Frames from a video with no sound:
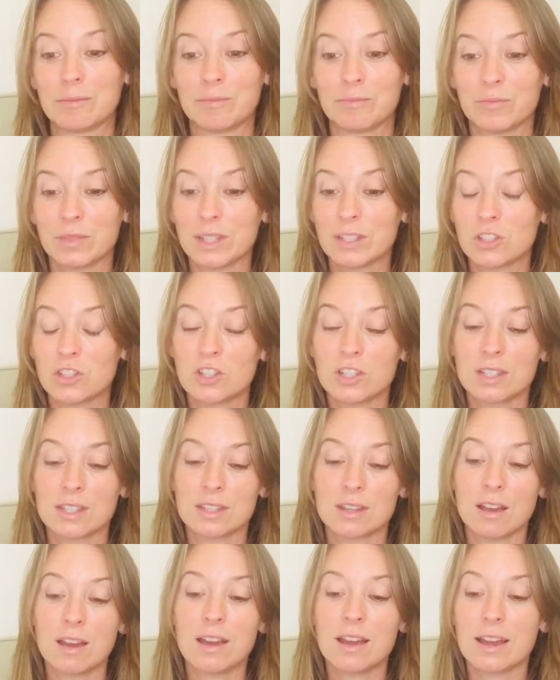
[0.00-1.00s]
It's just
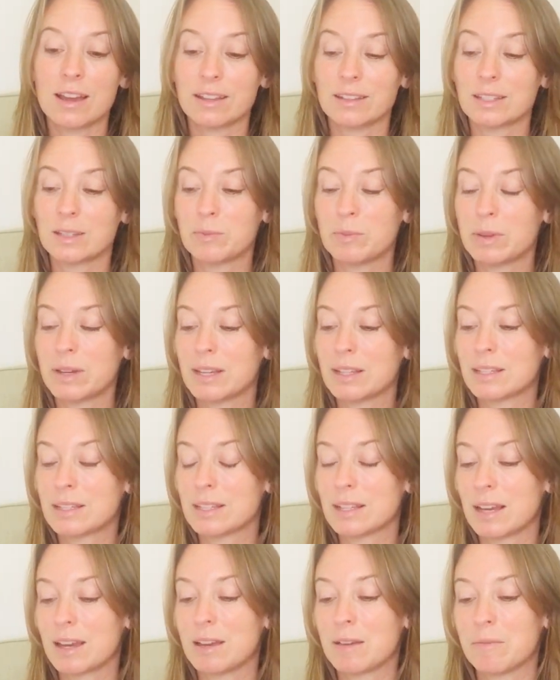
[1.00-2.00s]
not. But
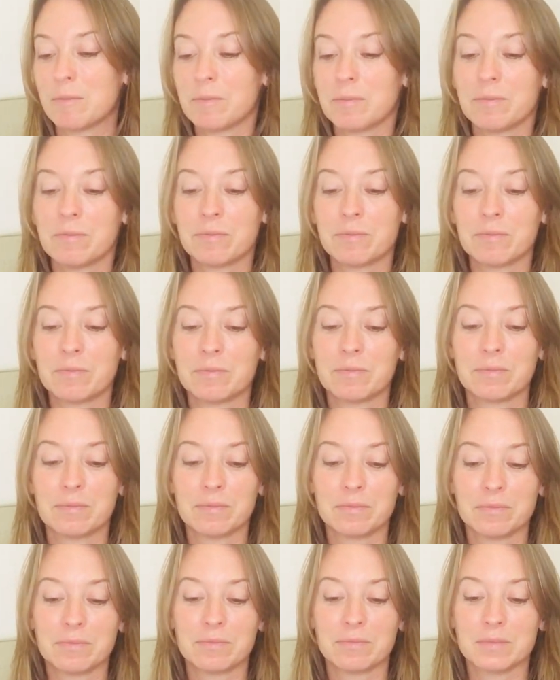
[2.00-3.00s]

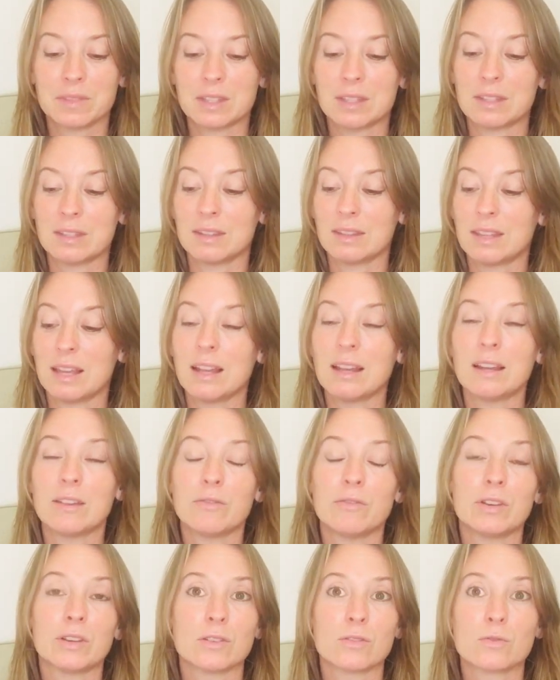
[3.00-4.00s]
then it
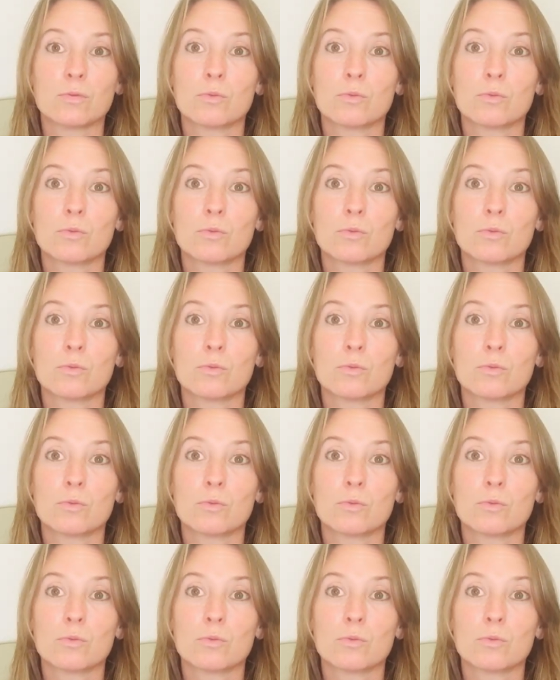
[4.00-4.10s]
feels